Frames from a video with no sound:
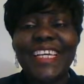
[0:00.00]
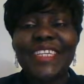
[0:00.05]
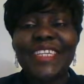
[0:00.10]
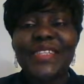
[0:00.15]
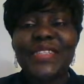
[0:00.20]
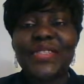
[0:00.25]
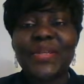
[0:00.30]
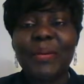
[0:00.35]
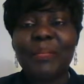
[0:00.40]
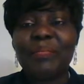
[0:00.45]

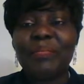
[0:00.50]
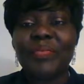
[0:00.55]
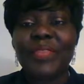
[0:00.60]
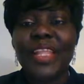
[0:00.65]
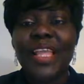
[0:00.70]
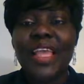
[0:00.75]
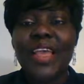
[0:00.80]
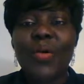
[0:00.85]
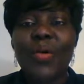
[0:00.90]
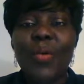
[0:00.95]
So
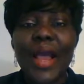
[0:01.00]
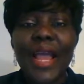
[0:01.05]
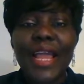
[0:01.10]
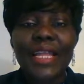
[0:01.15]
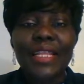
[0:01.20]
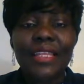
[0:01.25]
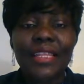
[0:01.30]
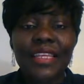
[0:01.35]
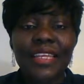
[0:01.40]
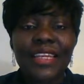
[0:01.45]

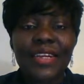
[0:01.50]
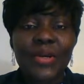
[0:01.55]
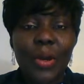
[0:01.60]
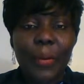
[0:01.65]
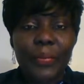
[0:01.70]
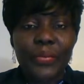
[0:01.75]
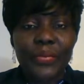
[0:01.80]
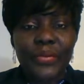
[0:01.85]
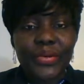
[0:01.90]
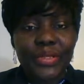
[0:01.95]
while the
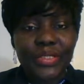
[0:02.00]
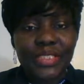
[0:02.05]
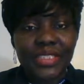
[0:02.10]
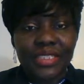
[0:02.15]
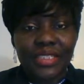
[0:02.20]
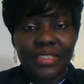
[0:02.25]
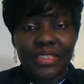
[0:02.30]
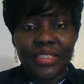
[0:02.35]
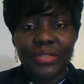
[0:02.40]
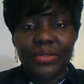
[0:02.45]
couple
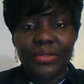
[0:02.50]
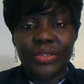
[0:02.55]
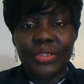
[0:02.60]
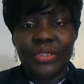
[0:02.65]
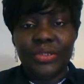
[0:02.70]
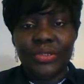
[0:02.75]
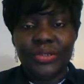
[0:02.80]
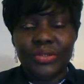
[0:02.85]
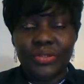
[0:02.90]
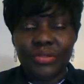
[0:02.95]

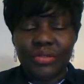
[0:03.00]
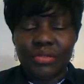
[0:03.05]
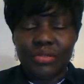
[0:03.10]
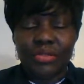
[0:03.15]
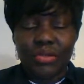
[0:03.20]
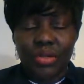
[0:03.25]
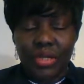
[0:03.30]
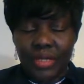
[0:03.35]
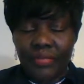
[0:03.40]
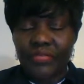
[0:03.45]
continue,
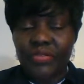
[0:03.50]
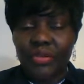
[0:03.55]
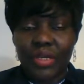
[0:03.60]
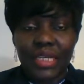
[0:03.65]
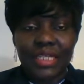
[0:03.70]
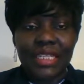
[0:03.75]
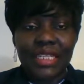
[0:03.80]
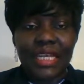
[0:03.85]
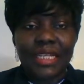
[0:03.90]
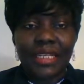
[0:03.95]
to live
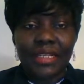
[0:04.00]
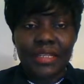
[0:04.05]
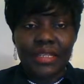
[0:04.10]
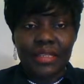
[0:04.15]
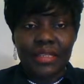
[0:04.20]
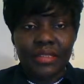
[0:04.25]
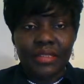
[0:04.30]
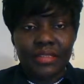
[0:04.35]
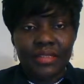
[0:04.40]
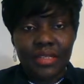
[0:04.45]
together, they
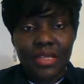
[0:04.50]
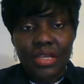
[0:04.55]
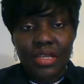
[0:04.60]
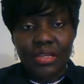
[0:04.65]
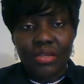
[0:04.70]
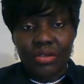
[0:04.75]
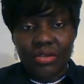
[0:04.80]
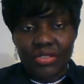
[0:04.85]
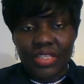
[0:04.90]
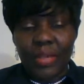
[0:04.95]
didn't
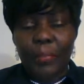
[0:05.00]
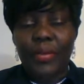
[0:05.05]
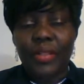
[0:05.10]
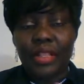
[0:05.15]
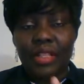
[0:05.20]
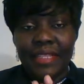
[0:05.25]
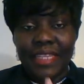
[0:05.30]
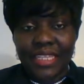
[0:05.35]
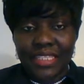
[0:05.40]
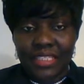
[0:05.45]
go
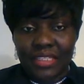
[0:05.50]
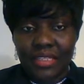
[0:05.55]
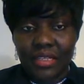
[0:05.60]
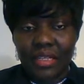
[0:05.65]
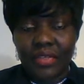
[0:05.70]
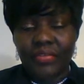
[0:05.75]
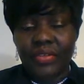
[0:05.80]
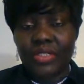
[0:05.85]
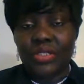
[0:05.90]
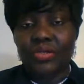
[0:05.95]
separately, they are still
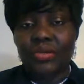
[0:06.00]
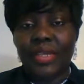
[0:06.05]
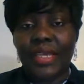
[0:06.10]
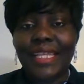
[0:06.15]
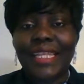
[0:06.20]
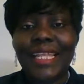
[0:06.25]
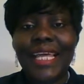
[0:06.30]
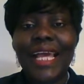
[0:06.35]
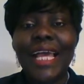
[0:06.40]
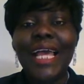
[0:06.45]
living
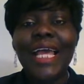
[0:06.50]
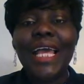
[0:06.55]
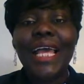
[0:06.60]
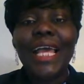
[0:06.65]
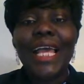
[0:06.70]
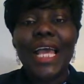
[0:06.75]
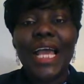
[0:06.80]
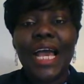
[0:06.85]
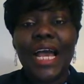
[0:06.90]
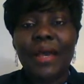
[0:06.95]
together.
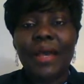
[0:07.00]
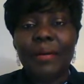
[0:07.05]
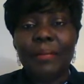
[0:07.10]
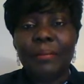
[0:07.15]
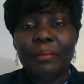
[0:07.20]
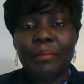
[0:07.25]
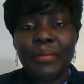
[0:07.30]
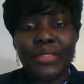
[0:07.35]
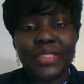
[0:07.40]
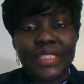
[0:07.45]

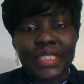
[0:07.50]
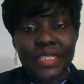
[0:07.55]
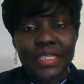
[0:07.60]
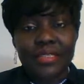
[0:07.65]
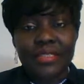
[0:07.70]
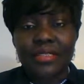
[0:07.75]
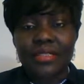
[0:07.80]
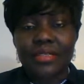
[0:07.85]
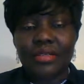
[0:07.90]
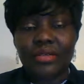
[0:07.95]
But
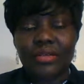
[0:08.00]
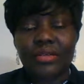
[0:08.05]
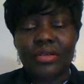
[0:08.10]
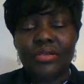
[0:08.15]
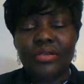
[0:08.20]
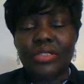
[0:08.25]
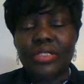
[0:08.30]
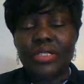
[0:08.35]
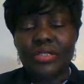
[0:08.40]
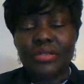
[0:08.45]
things
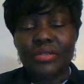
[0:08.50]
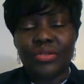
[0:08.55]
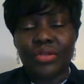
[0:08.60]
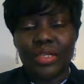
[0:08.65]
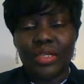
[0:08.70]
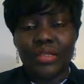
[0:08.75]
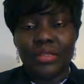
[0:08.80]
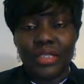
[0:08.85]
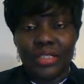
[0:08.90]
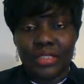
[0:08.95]
continue to
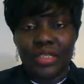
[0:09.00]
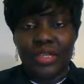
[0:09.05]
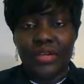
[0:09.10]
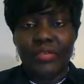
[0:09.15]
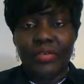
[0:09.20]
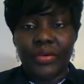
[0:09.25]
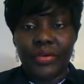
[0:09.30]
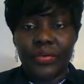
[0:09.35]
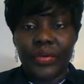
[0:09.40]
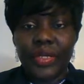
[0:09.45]

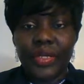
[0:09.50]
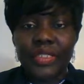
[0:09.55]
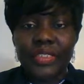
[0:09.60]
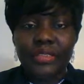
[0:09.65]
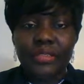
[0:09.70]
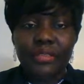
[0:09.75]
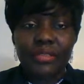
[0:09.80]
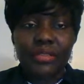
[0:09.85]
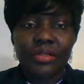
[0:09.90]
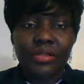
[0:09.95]

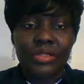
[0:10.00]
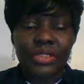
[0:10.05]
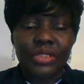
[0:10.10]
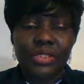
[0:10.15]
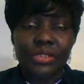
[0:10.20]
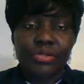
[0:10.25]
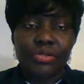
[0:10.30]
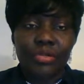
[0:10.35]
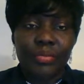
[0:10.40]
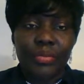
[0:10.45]
deteriorate,
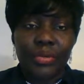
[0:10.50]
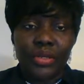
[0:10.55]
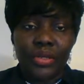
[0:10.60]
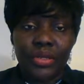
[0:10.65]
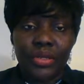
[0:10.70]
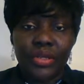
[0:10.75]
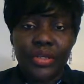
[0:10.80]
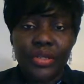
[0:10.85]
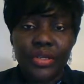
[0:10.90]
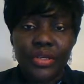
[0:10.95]
continue to
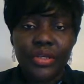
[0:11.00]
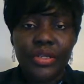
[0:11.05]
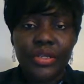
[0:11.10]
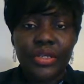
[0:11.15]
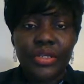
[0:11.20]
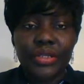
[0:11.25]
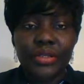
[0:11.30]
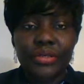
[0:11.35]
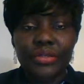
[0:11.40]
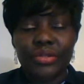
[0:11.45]

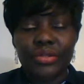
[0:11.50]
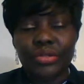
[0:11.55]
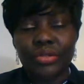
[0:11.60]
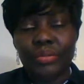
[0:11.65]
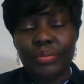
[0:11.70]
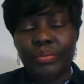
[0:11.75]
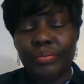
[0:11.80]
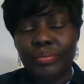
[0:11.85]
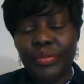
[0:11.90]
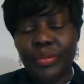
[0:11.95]
be, to
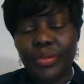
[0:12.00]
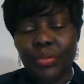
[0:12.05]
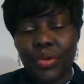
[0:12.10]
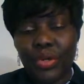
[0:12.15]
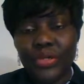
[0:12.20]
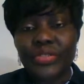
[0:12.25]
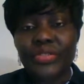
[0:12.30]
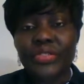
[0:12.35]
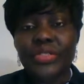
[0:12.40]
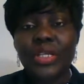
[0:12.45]
be
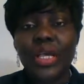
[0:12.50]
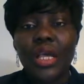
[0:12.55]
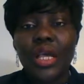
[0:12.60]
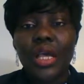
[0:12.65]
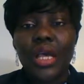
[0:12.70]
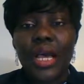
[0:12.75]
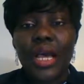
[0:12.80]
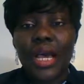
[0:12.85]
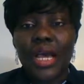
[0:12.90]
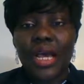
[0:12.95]
worse.
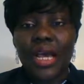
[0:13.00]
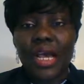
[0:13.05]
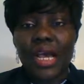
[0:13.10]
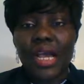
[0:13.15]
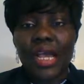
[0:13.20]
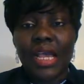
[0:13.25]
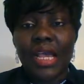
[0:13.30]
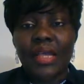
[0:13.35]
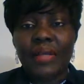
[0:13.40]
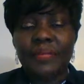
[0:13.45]

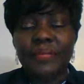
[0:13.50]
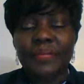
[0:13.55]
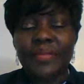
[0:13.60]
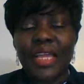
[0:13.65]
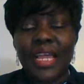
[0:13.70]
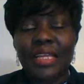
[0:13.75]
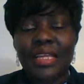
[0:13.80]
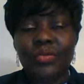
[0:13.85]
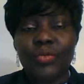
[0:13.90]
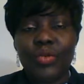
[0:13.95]

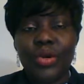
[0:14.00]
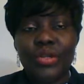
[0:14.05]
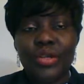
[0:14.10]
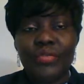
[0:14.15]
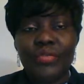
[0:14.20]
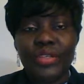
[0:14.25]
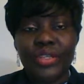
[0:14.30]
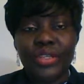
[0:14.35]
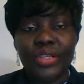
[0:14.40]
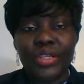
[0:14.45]
And one
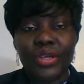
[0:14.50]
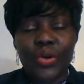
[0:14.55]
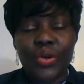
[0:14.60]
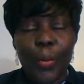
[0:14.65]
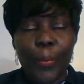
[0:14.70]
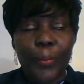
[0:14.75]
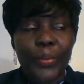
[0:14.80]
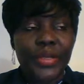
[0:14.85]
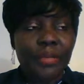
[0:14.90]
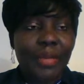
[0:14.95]
of the
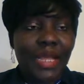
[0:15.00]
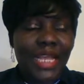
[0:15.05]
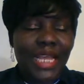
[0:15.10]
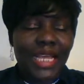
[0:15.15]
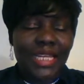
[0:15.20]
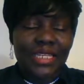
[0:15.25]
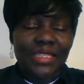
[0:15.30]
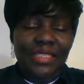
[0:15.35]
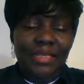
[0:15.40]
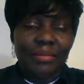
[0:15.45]
coping
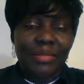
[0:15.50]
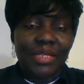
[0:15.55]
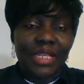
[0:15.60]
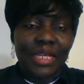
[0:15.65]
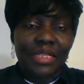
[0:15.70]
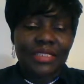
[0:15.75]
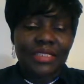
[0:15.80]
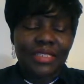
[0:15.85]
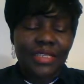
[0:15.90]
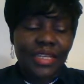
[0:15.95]
mechanisms
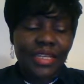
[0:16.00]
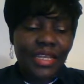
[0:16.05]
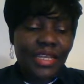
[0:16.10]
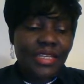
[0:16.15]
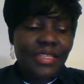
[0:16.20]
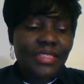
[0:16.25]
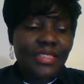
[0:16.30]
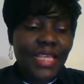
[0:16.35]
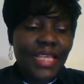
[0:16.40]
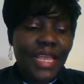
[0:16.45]
that
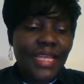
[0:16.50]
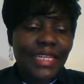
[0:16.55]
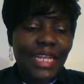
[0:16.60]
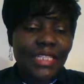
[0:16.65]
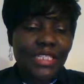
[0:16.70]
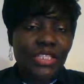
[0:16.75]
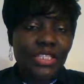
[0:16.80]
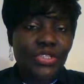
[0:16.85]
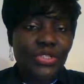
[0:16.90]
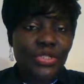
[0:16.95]

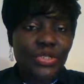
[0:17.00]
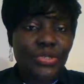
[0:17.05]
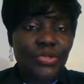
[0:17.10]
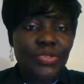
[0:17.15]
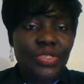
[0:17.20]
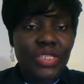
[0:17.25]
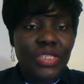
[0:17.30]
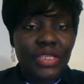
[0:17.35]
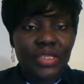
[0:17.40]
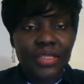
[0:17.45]
Saidat is
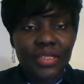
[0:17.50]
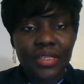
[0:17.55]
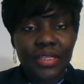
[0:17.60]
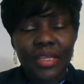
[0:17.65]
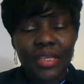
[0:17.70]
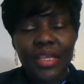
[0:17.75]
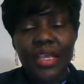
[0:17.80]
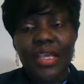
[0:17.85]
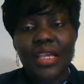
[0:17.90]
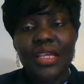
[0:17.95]
using
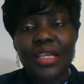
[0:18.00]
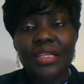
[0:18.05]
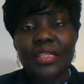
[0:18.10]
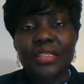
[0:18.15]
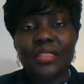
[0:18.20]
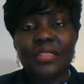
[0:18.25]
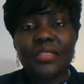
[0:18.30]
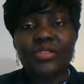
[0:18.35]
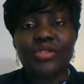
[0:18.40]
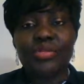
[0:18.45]

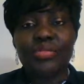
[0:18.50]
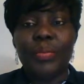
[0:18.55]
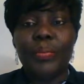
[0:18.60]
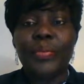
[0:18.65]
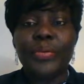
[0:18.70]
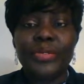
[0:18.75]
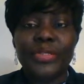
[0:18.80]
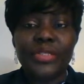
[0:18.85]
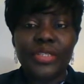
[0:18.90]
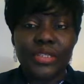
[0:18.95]
is to be
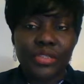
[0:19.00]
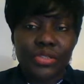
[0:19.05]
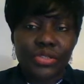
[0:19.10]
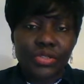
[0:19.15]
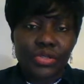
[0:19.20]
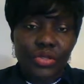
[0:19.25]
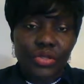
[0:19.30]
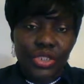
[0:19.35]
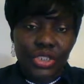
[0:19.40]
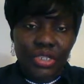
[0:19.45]
posting on
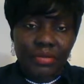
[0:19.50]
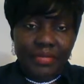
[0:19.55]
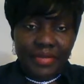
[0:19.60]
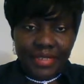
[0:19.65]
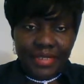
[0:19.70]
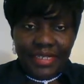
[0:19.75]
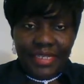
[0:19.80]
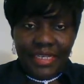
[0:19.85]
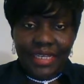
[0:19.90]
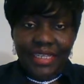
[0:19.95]
social
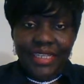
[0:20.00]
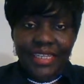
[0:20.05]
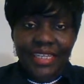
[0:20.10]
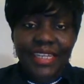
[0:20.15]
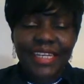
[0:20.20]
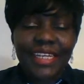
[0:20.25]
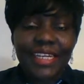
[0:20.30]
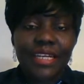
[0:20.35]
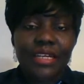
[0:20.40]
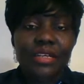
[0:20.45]
media.
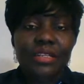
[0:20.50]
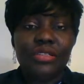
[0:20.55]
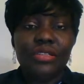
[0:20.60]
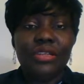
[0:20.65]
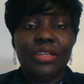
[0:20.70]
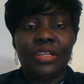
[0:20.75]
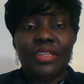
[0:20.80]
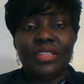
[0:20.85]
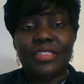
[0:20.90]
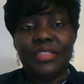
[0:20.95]

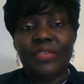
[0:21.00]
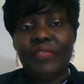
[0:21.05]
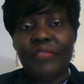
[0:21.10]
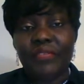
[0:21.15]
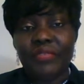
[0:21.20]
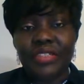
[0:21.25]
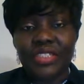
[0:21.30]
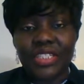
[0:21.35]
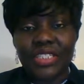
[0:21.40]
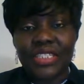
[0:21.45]

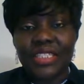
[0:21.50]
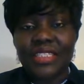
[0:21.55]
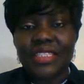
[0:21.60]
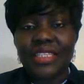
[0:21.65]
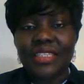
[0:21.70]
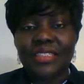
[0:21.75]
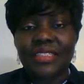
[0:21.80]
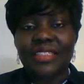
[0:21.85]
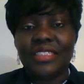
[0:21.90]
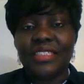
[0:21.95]

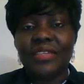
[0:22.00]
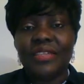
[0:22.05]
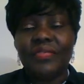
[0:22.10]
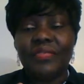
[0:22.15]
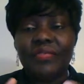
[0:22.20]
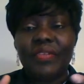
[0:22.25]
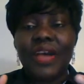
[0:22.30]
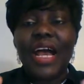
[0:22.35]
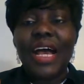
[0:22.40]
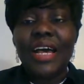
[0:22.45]
She
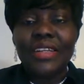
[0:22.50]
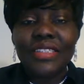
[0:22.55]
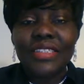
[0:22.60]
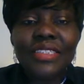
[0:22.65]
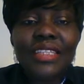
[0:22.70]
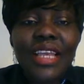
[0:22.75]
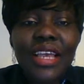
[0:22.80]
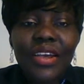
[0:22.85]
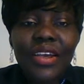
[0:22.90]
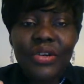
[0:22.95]
found
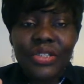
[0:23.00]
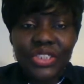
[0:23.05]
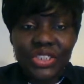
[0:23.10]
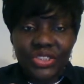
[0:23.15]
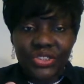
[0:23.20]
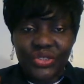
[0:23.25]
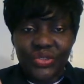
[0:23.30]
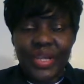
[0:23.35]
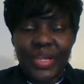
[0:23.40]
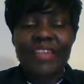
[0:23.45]
or she
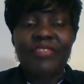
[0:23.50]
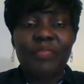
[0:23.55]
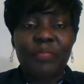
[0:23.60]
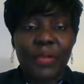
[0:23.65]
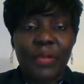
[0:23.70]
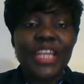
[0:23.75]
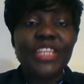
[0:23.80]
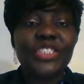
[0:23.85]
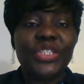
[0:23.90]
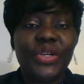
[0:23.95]
derived
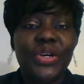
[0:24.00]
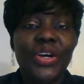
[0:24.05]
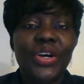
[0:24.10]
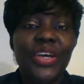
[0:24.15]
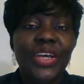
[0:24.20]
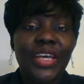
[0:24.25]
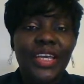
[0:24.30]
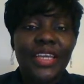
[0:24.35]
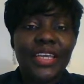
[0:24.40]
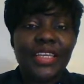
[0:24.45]
pleasure
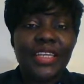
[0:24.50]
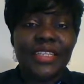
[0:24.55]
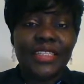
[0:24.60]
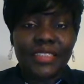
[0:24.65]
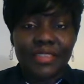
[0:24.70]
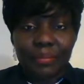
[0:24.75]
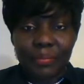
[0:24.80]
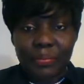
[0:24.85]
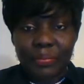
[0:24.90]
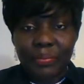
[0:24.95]
in